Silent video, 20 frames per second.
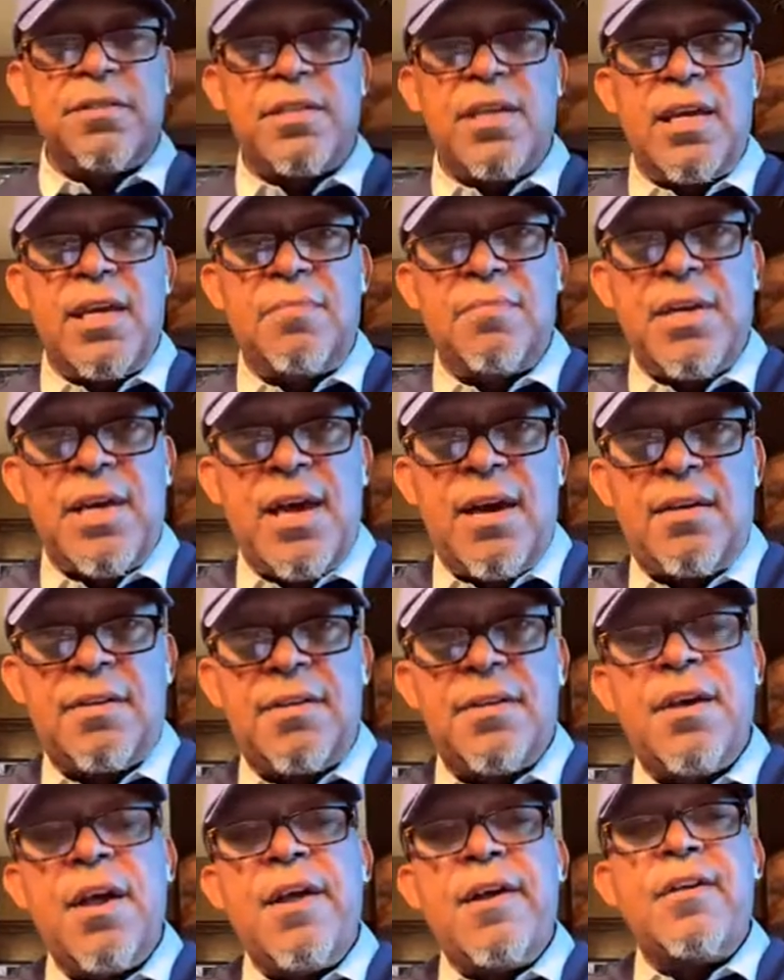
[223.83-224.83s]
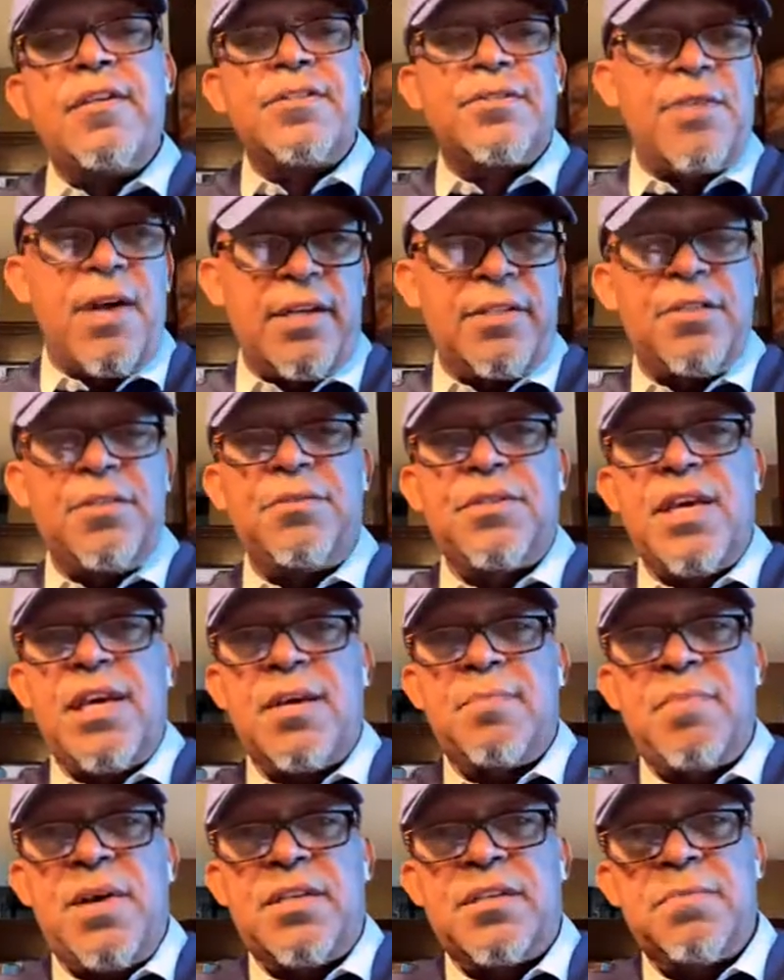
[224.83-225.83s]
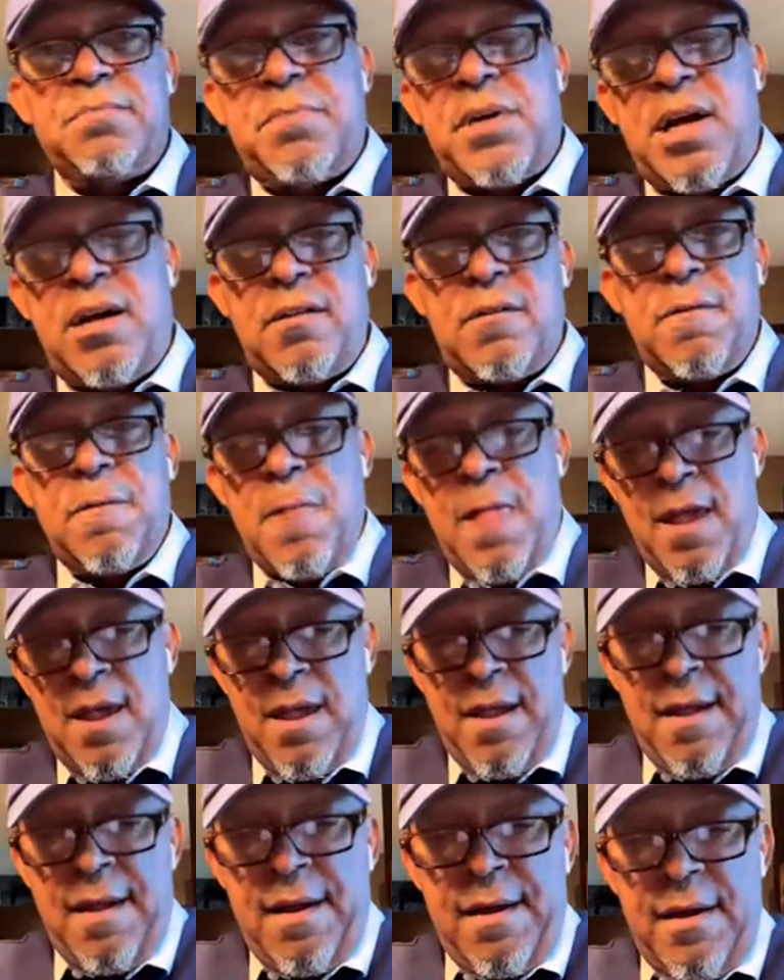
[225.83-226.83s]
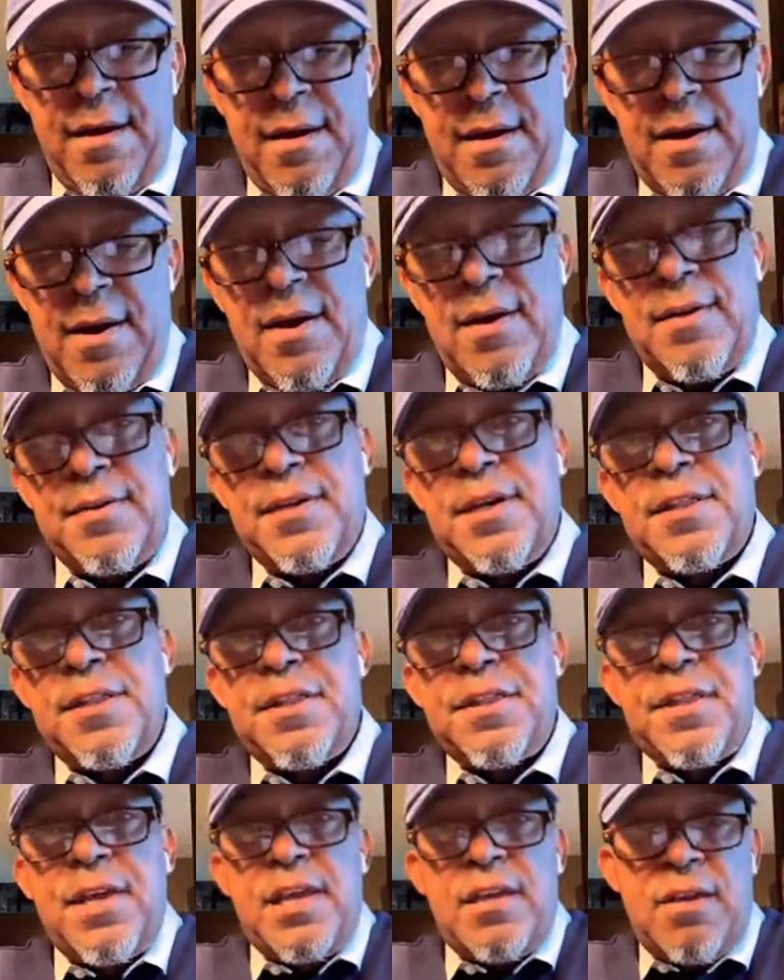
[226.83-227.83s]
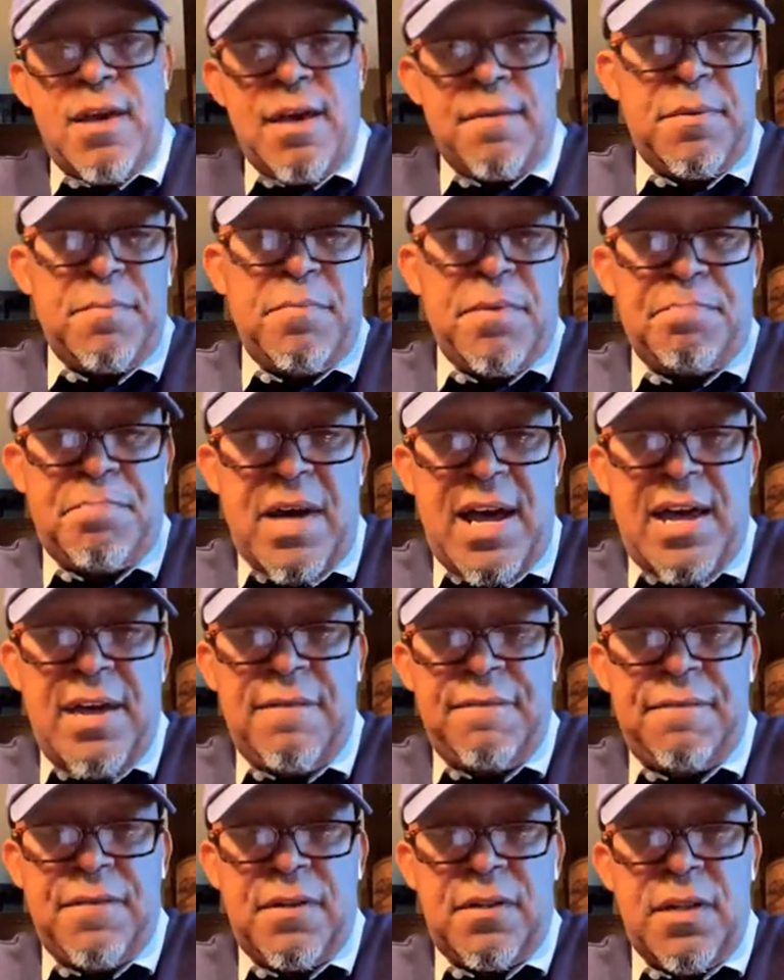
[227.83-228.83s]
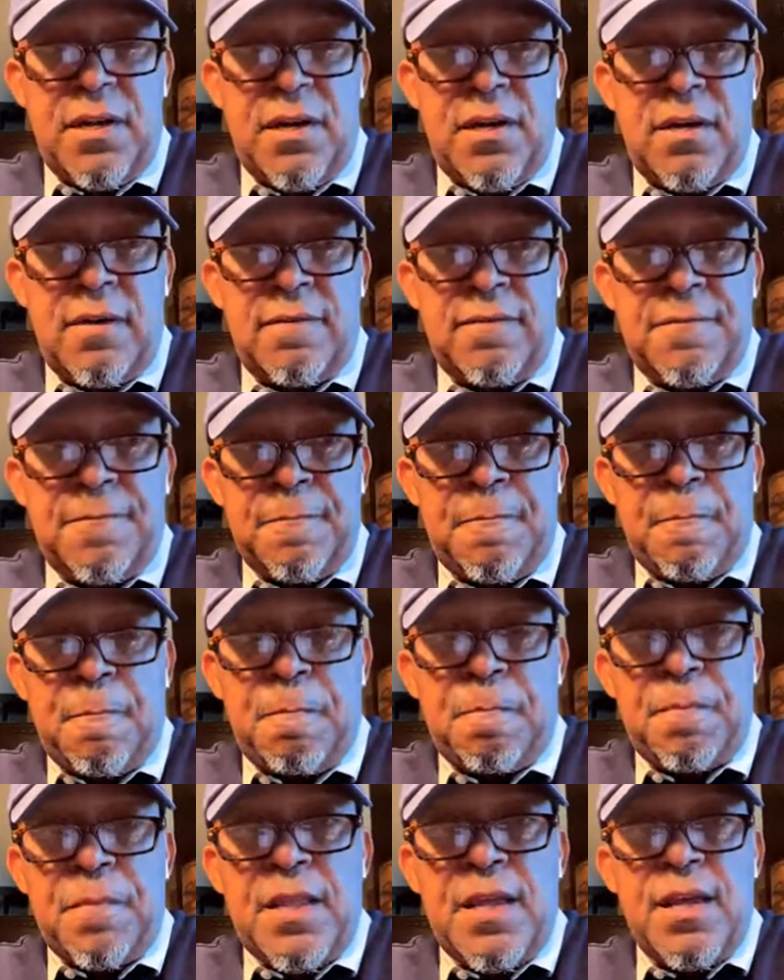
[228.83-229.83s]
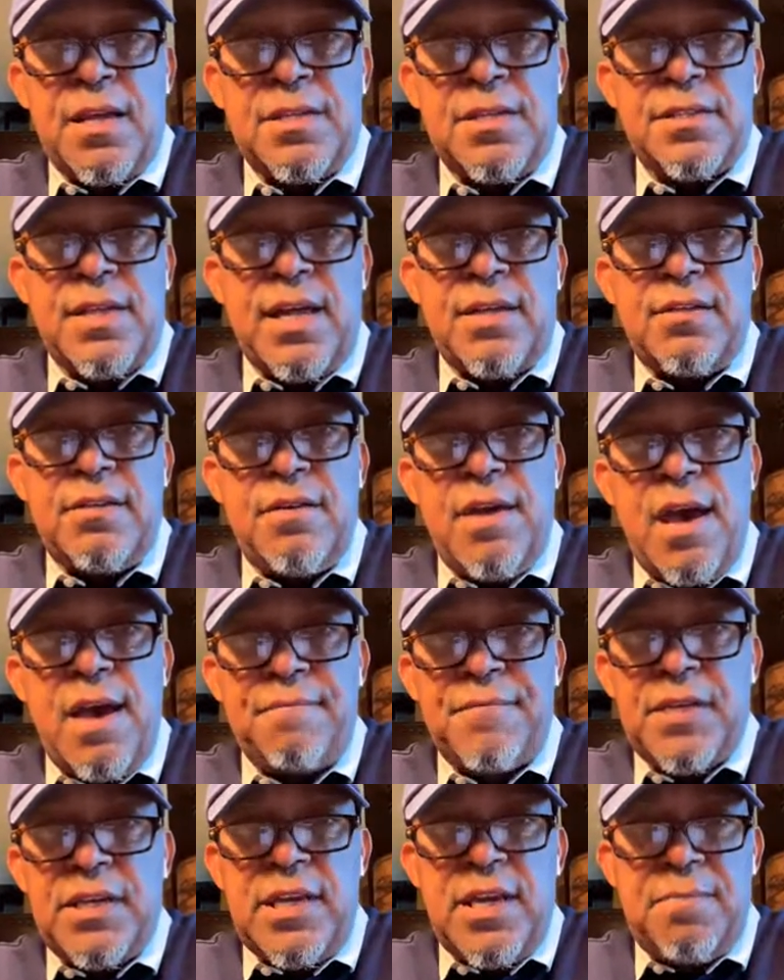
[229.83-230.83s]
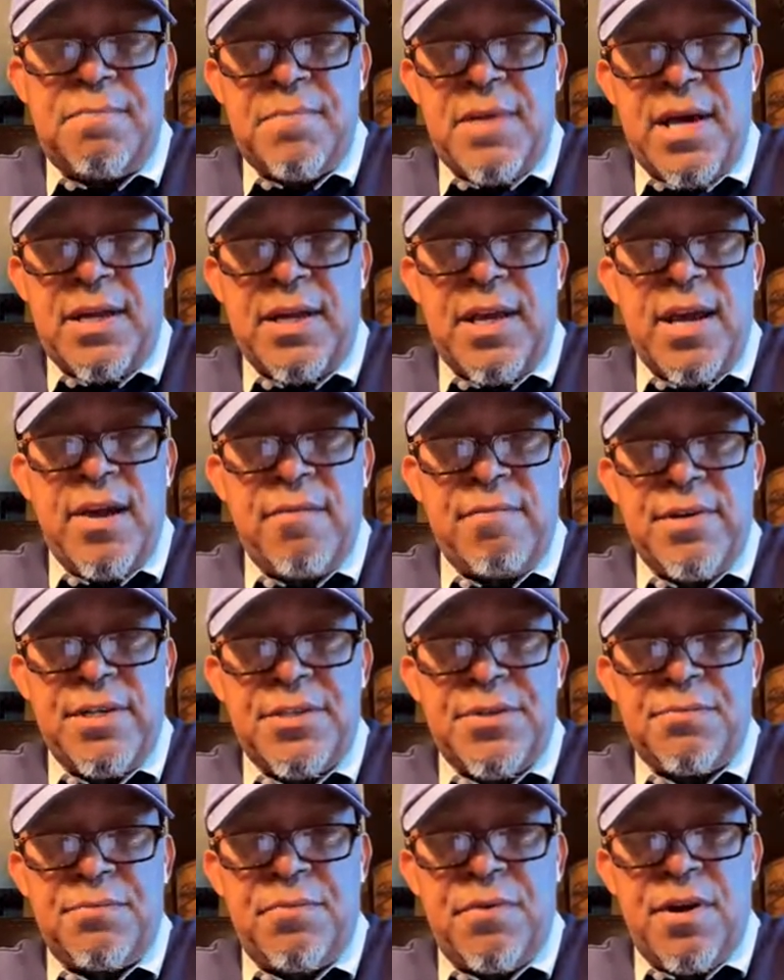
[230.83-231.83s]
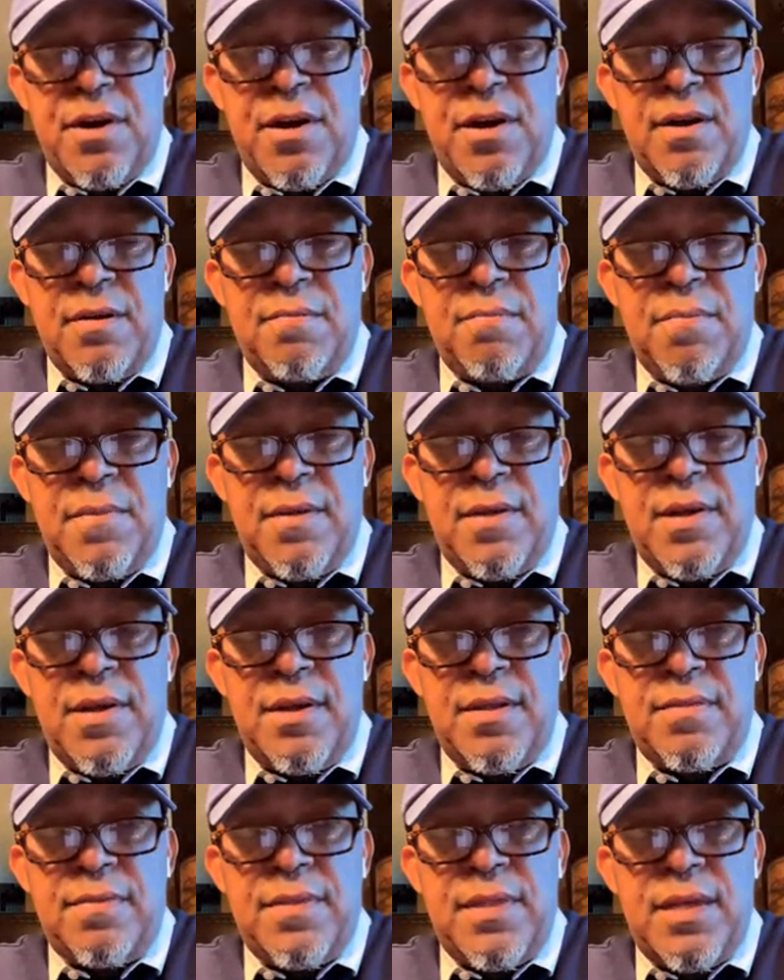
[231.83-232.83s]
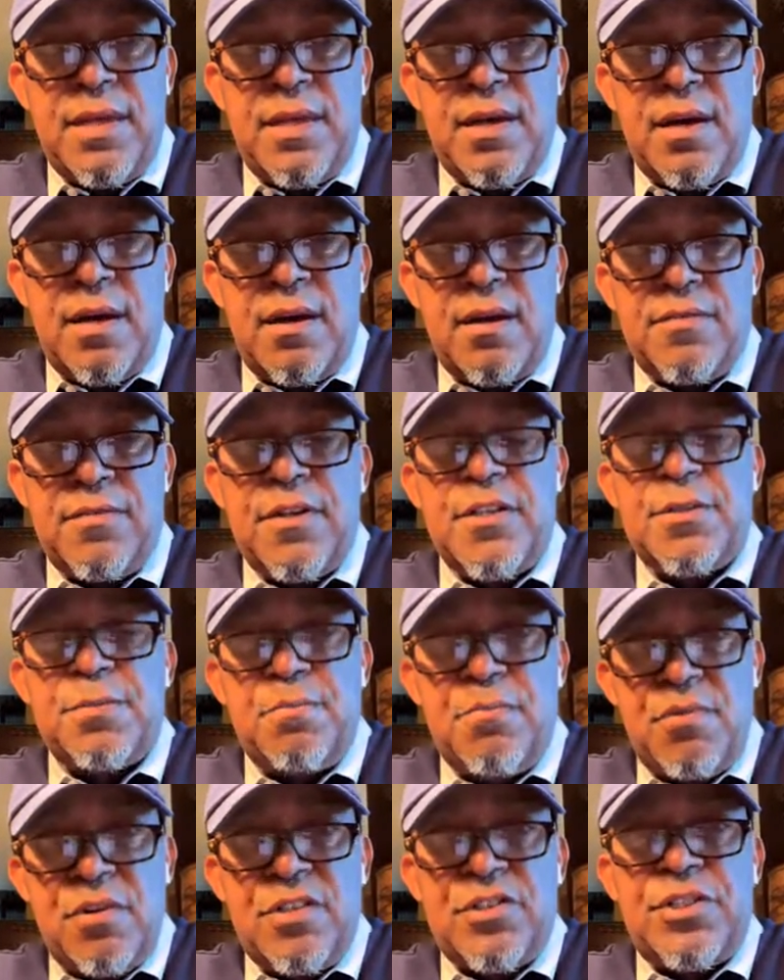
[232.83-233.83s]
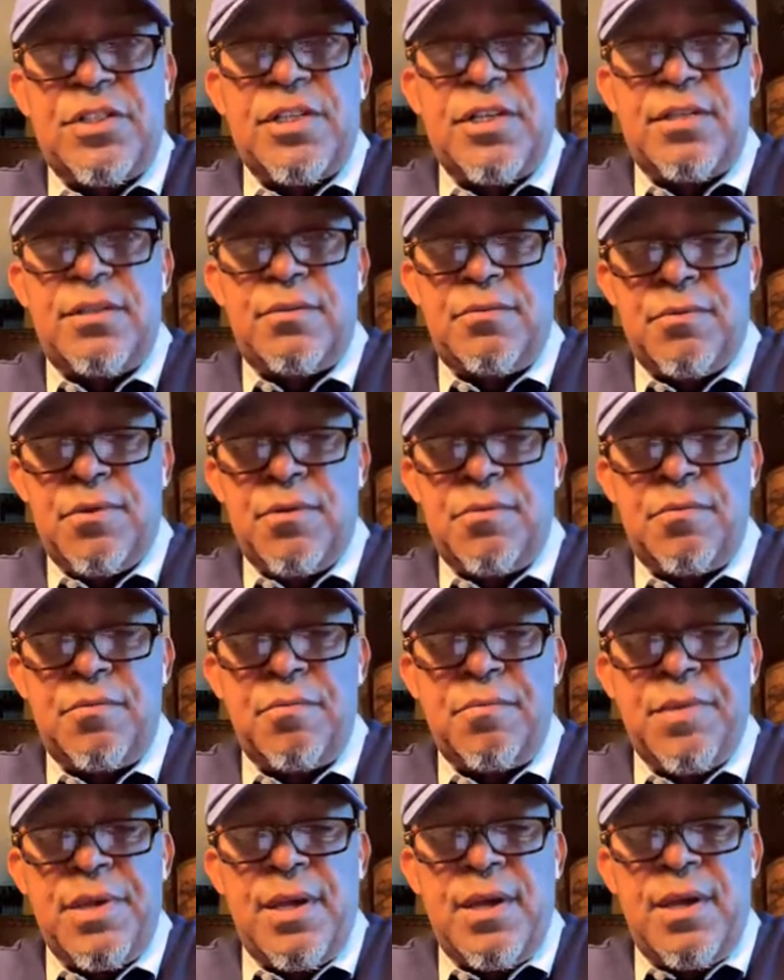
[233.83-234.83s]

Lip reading: the same counter. So I do take them out the bottle. Another thing you have to be mindful of is that you have to keep them out of areas where there's moisture in the room.